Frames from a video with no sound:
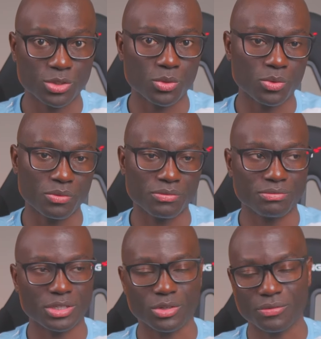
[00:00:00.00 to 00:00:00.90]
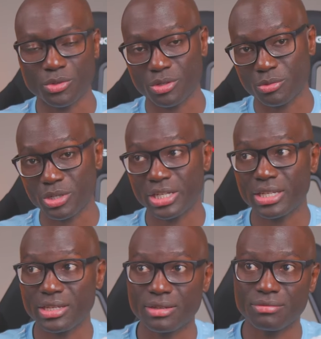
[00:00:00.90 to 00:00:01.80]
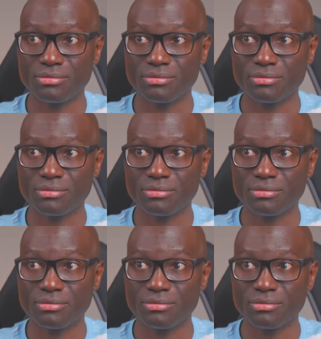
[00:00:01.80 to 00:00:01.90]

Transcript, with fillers: So, you know, if you're really